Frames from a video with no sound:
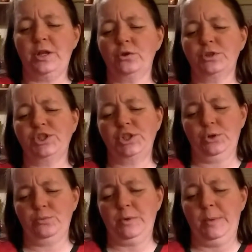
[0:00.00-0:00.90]
They're
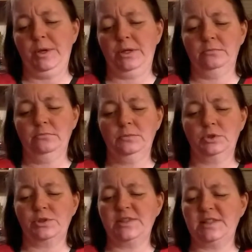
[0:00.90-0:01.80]
sheer ribbon.
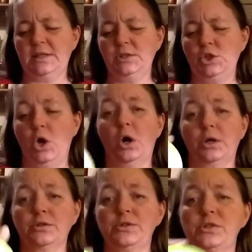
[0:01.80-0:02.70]
They're 6
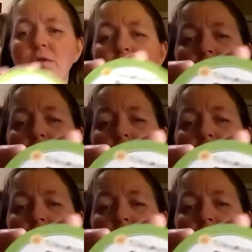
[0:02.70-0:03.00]
yards.